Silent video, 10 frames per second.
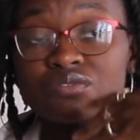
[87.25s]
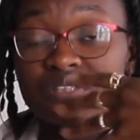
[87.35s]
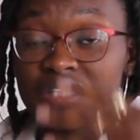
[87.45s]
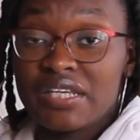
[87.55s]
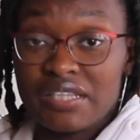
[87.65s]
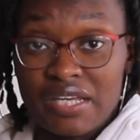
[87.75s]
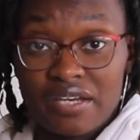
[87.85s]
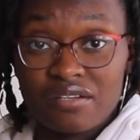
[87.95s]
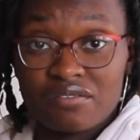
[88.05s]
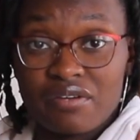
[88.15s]
state
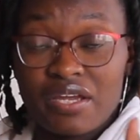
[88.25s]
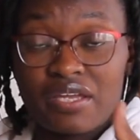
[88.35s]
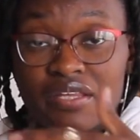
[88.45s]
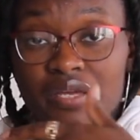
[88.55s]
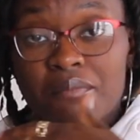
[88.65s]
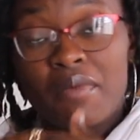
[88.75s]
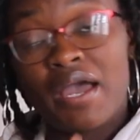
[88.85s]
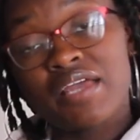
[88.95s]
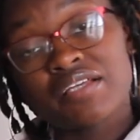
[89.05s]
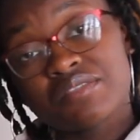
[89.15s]
that, right? Like,
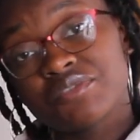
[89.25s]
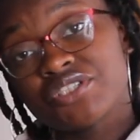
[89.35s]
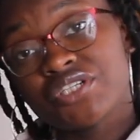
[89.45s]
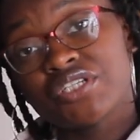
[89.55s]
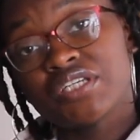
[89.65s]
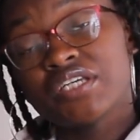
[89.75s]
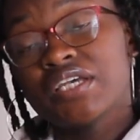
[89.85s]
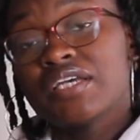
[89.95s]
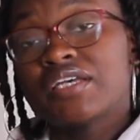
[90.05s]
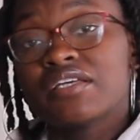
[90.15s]
my eczema journey
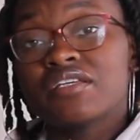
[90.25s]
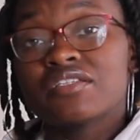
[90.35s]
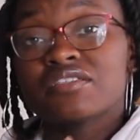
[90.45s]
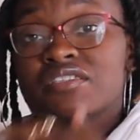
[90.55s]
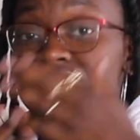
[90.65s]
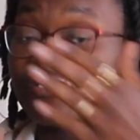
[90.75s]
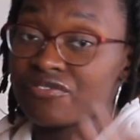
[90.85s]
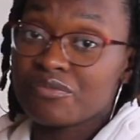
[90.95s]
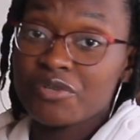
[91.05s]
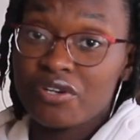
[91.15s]
is different
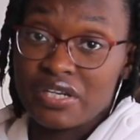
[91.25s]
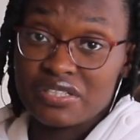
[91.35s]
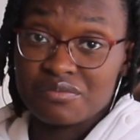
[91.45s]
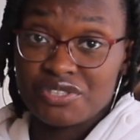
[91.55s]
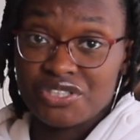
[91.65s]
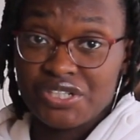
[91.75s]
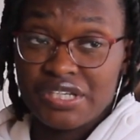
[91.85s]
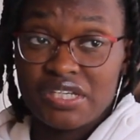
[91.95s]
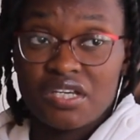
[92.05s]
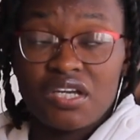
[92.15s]
from your eczema
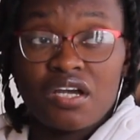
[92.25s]
journey,